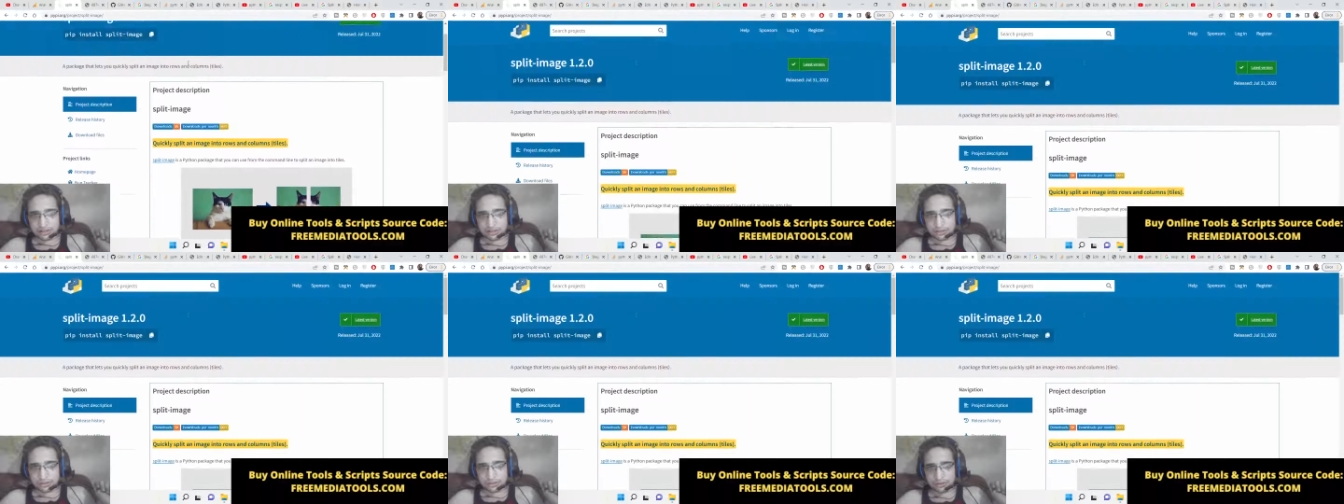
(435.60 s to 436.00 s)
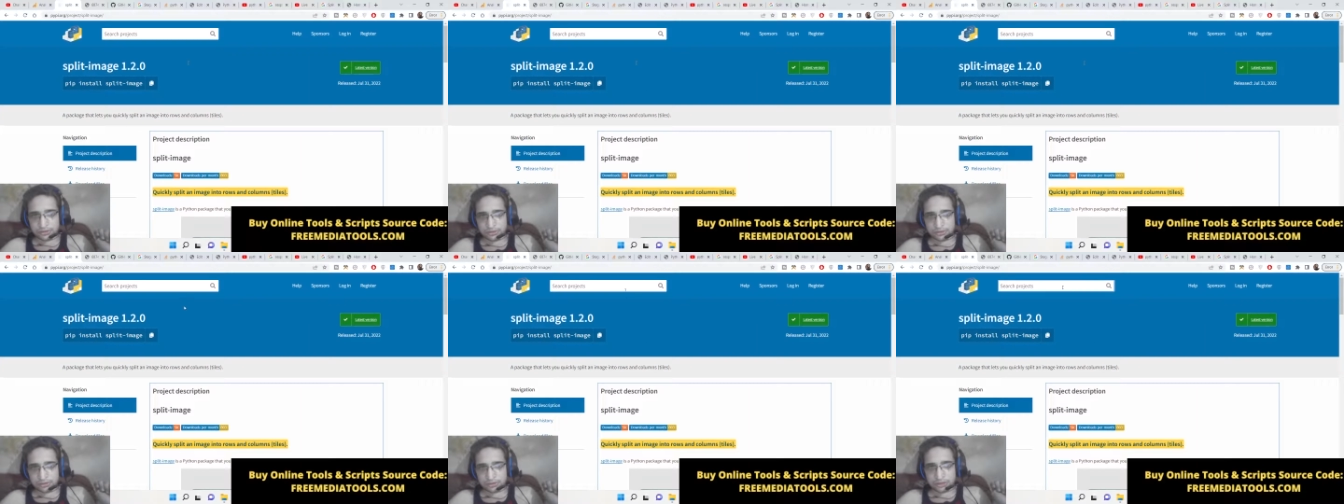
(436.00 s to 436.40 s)
good
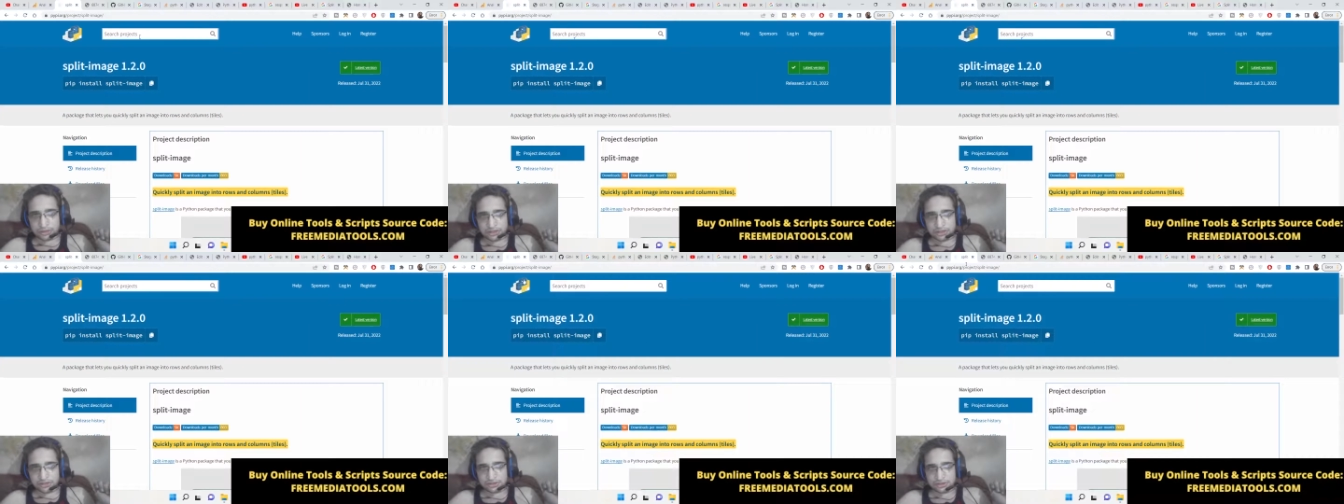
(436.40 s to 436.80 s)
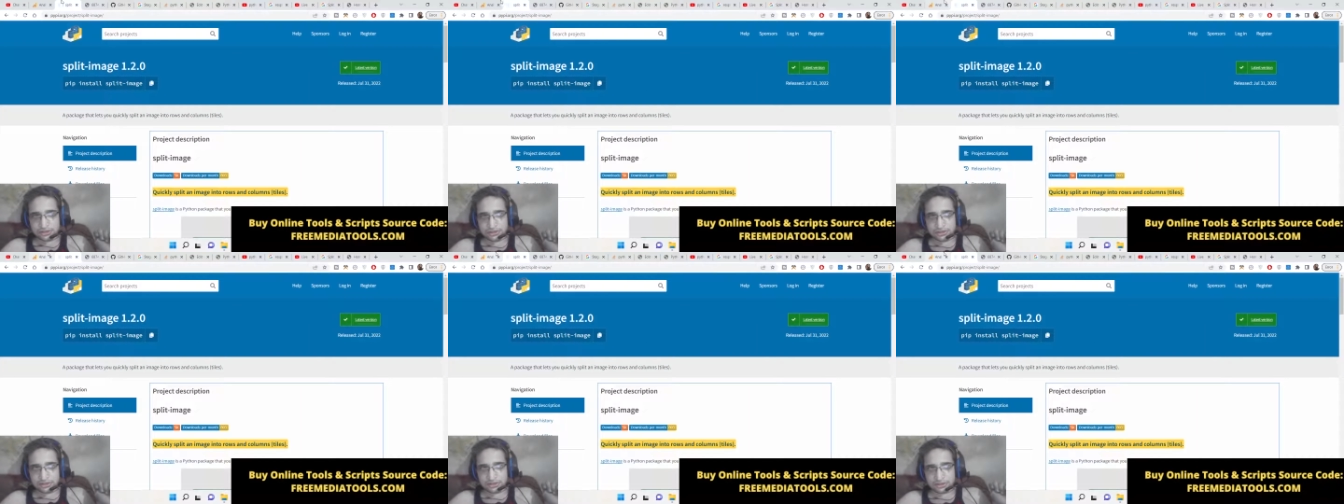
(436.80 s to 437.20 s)
documentation
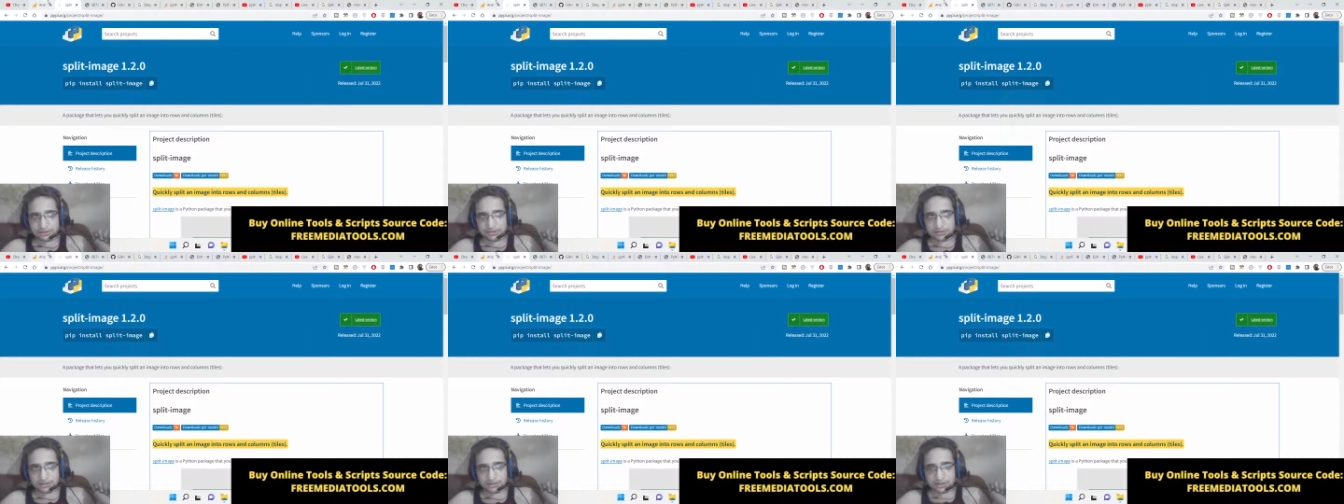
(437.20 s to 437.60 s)
that is given.